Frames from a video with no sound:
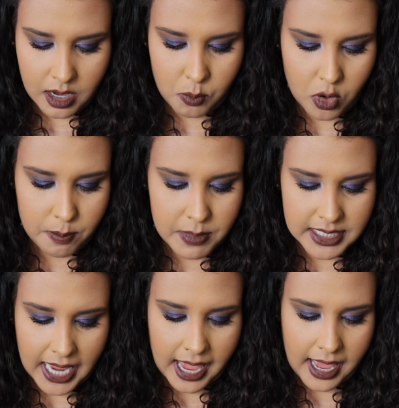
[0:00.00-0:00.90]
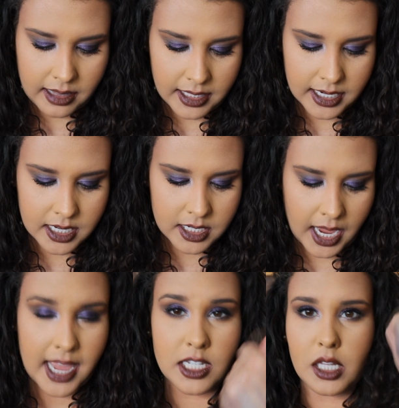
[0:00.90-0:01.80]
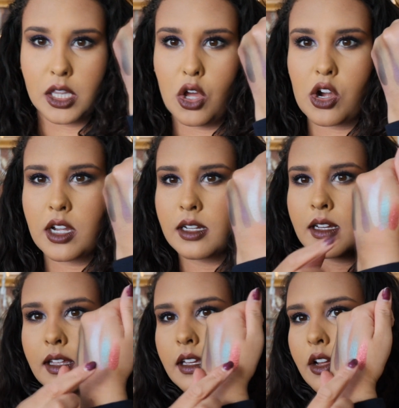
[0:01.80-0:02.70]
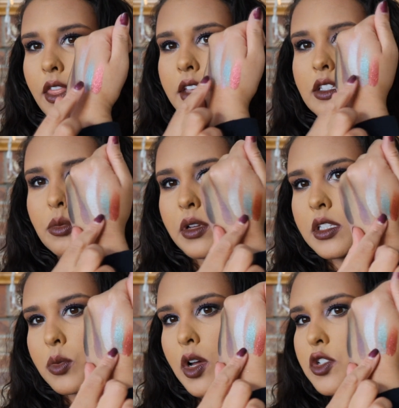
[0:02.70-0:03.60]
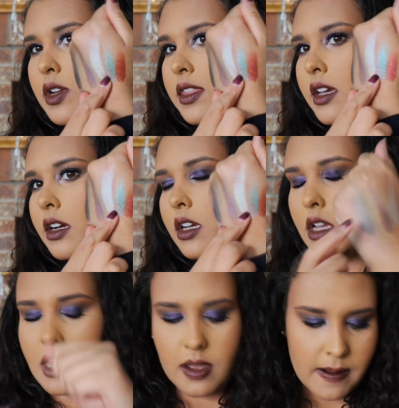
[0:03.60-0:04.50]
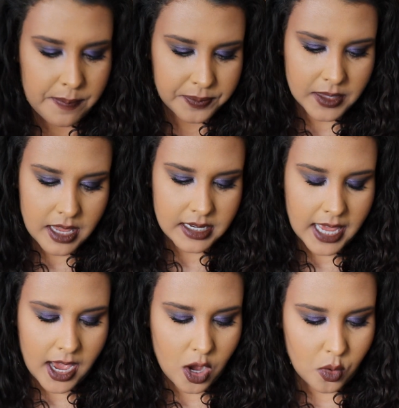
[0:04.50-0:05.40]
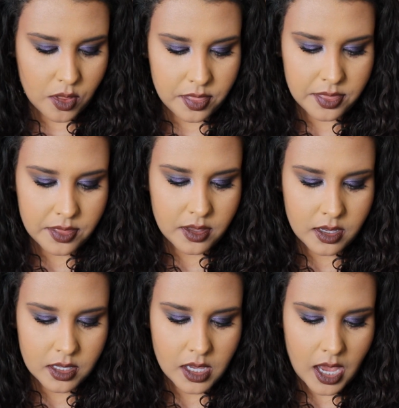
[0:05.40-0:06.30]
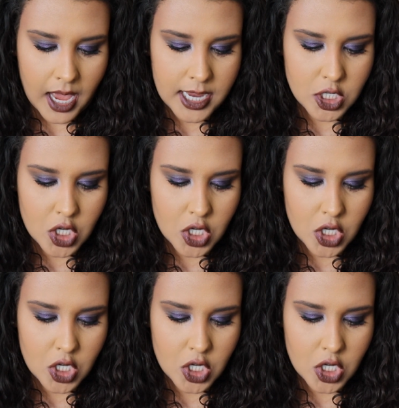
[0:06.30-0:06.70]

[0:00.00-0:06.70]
more metallic kind of look. Here are these 3 swatched right there. Now, I